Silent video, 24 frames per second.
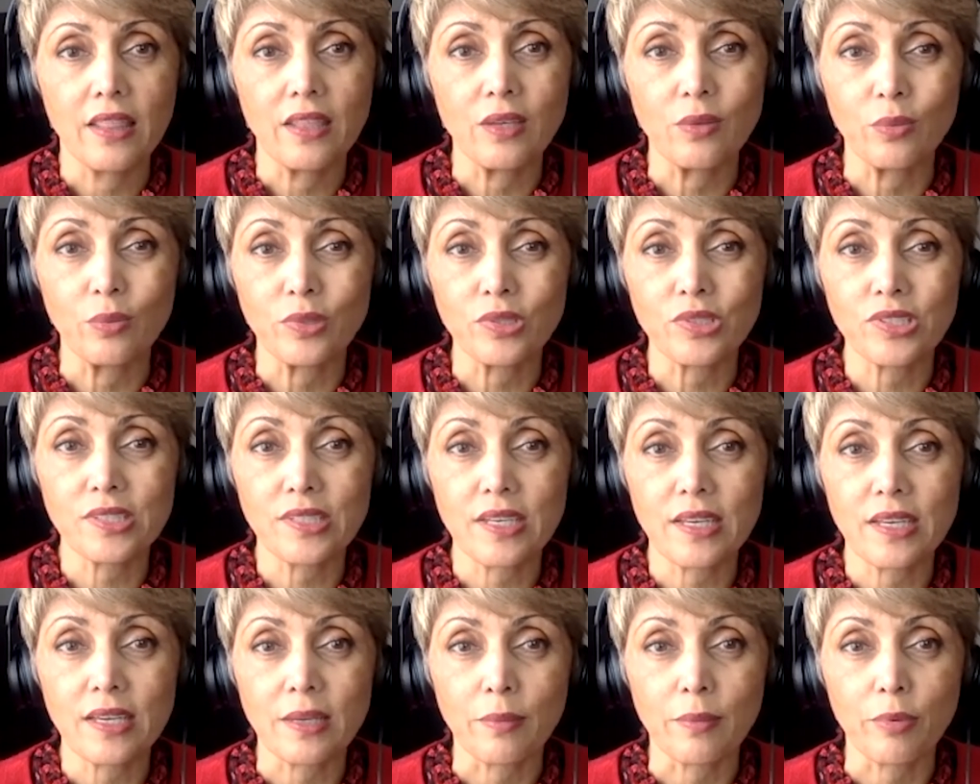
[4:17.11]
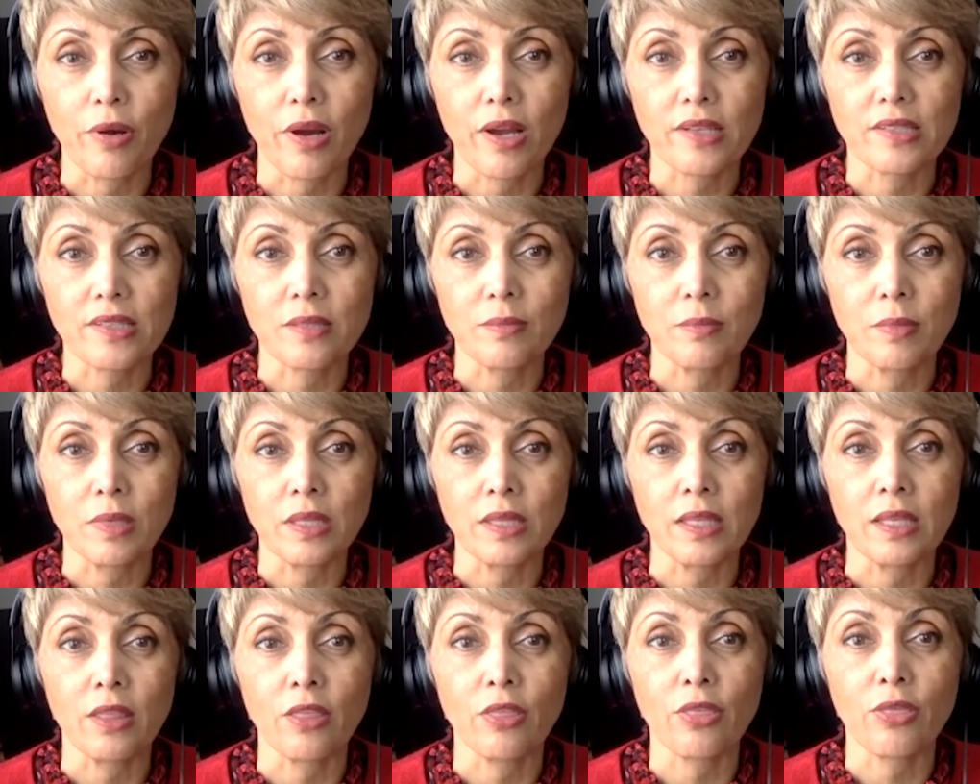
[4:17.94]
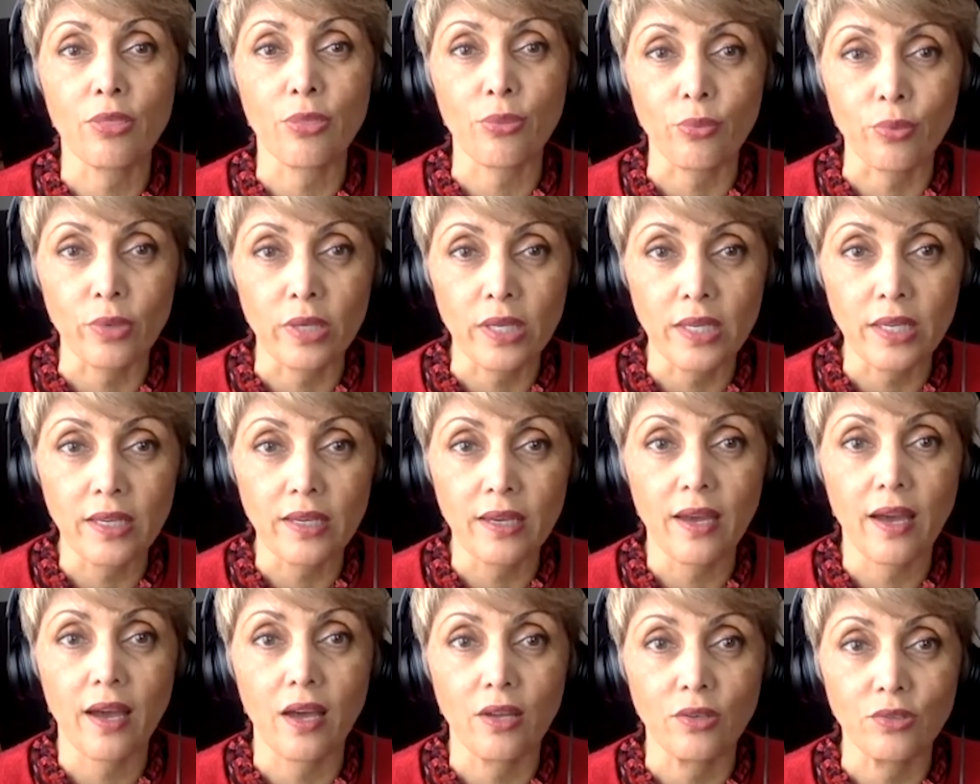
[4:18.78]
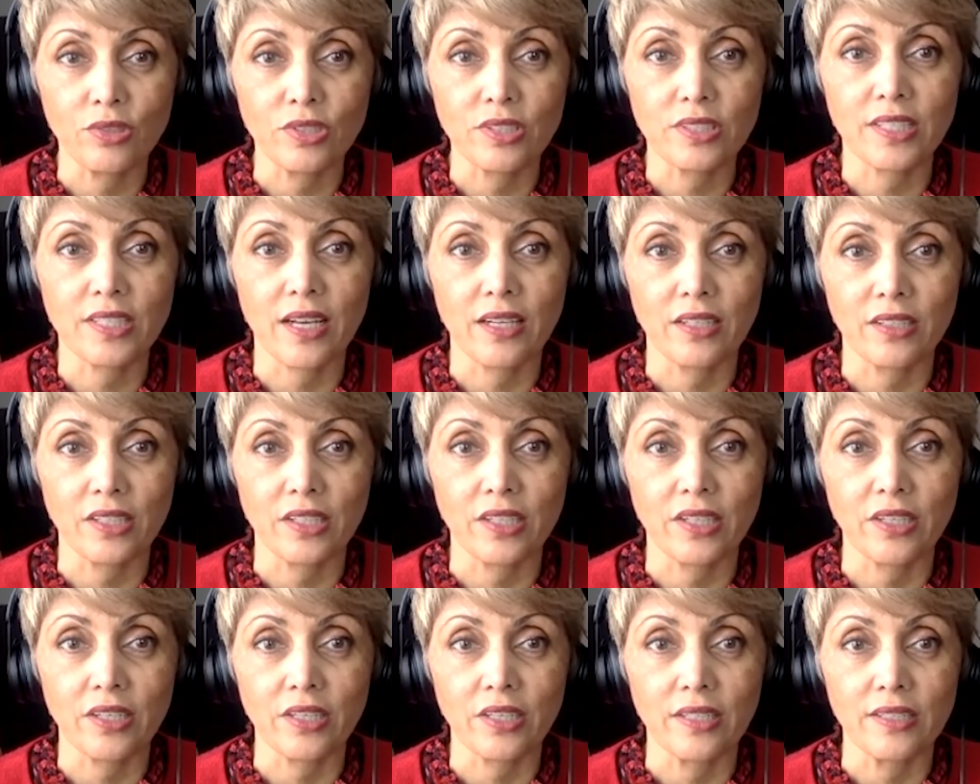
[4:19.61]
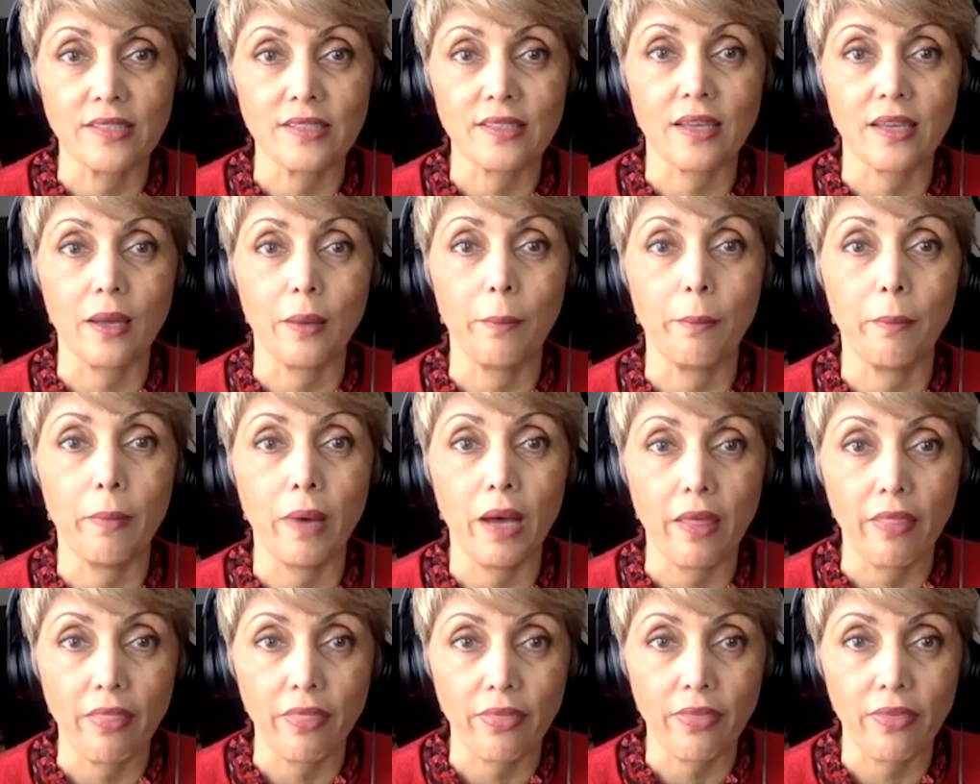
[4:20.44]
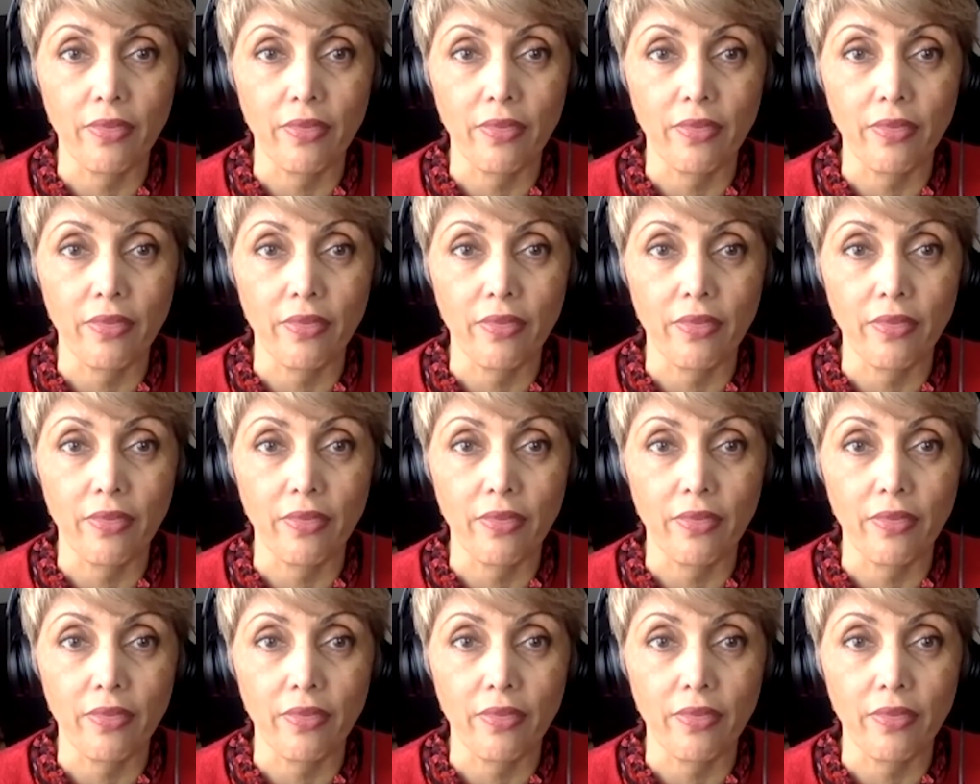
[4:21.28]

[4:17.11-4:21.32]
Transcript: that we're seeing approximately 300 Calgarians a month